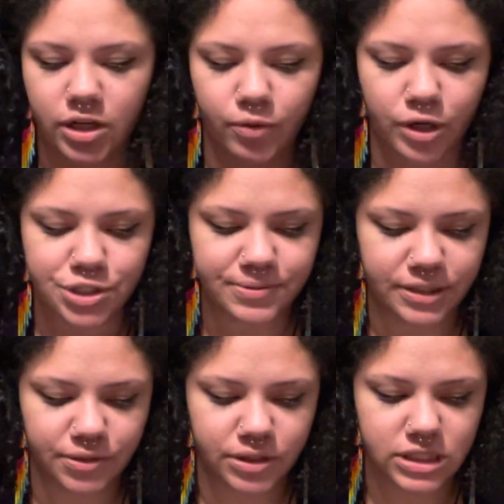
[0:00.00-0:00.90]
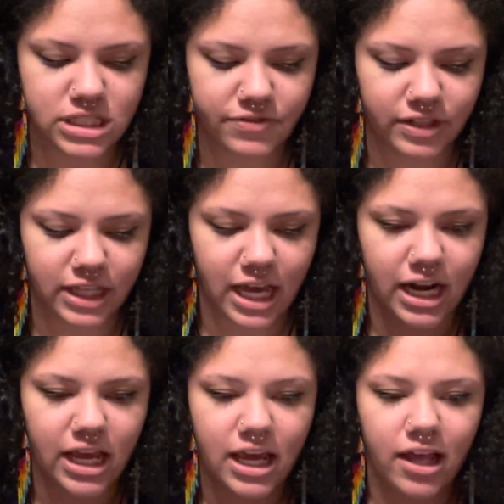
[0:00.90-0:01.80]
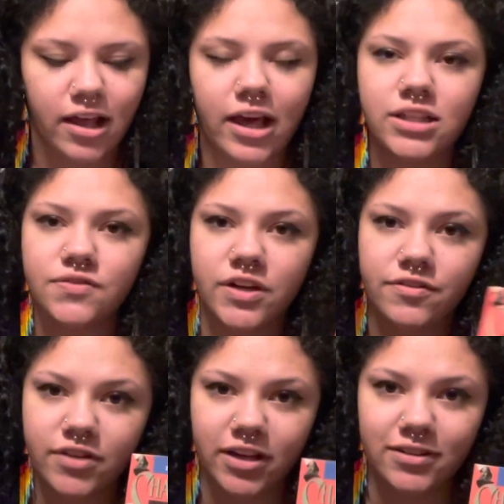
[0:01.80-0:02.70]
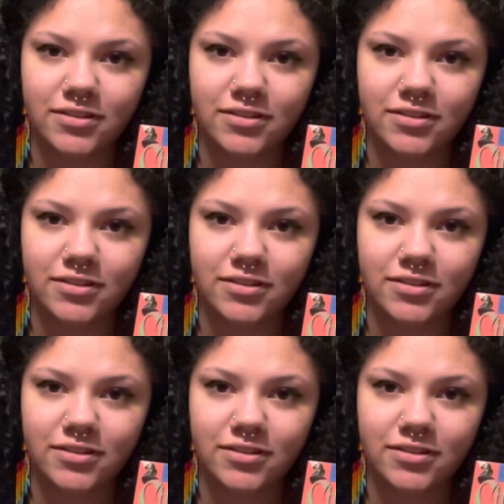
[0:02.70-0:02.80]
watched read-throughs and stuff like that. It's very fun.